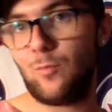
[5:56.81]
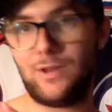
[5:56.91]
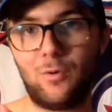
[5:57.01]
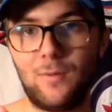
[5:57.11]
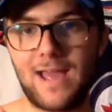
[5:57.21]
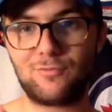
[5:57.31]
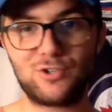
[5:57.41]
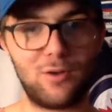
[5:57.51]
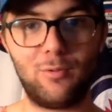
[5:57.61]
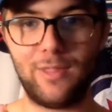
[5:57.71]
We don't have
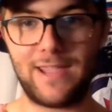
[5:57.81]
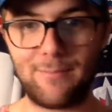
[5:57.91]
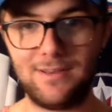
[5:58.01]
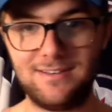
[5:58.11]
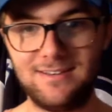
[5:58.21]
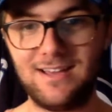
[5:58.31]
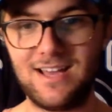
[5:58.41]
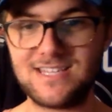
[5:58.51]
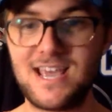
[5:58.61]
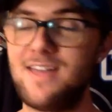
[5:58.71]
trouble like Edmonton does.